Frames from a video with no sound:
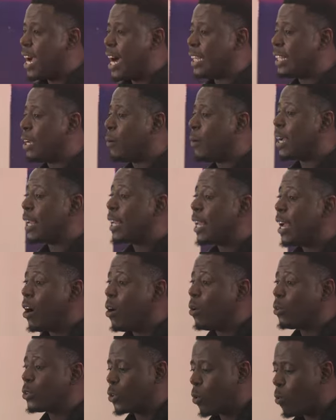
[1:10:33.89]
And there were
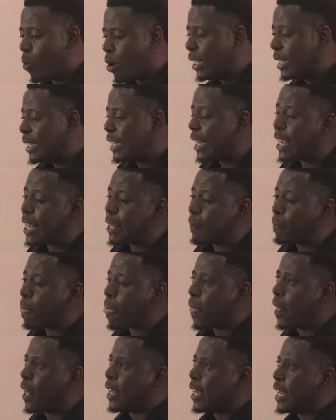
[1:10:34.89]
girls. So one day,
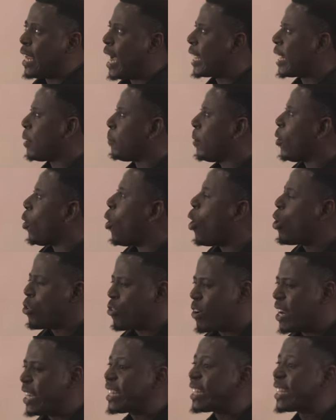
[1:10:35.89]
he had about
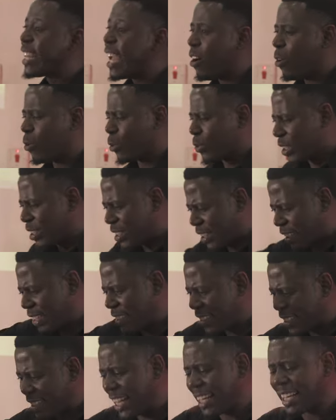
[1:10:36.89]
100 girls
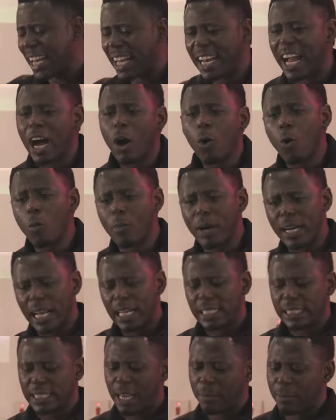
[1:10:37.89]
staying at that home at
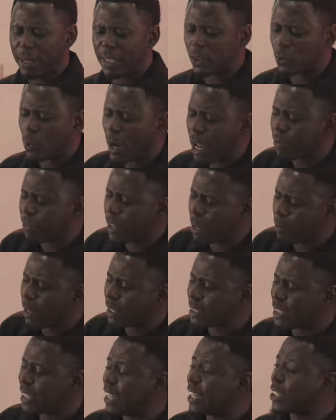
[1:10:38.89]
that time, and his wife came
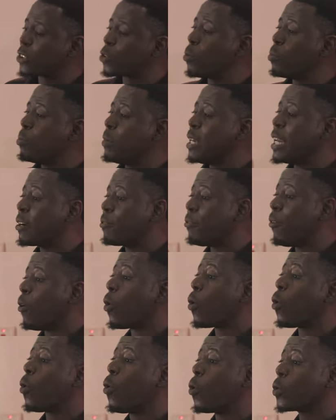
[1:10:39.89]
and said, There's no milk
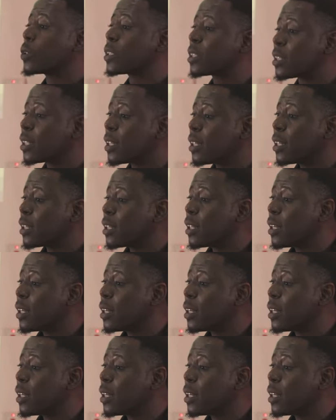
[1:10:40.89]
for oats